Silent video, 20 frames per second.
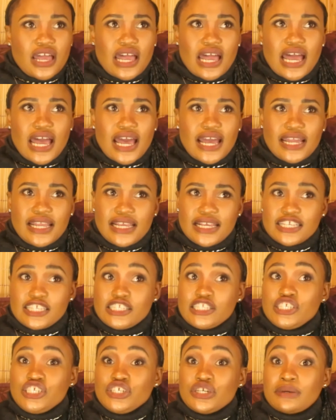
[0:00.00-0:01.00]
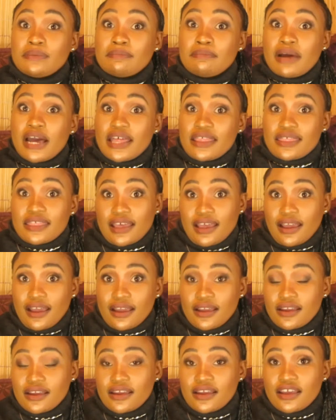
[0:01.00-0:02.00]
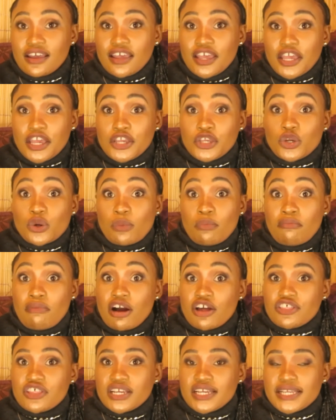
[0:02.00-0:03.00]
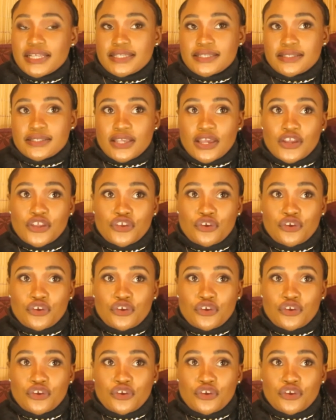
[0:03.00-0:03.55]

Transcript: I can see your mother is sick.